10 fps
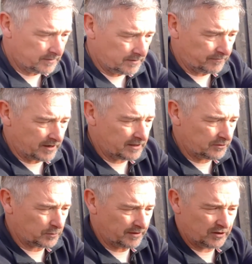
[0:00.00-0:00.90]
the
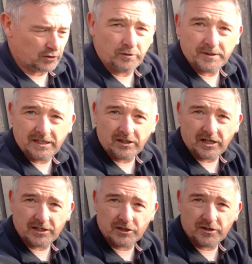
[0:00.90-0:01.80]
vials, whatever you call them, these little
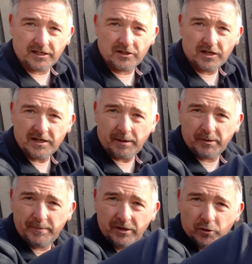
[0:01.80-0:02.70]
glass things, I put
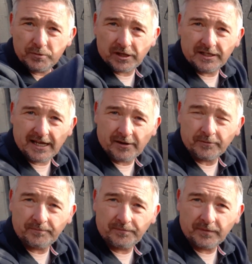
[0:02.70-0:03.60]
them in upside down
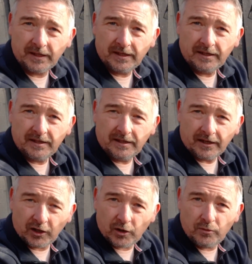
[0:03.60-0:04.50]

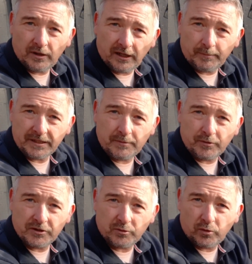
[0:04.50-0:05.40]
and go a little bit deeper
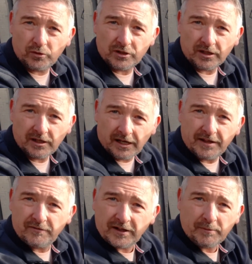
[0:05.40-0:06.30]
into the water and
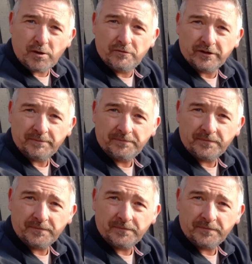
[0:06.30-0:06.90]
then flick them over.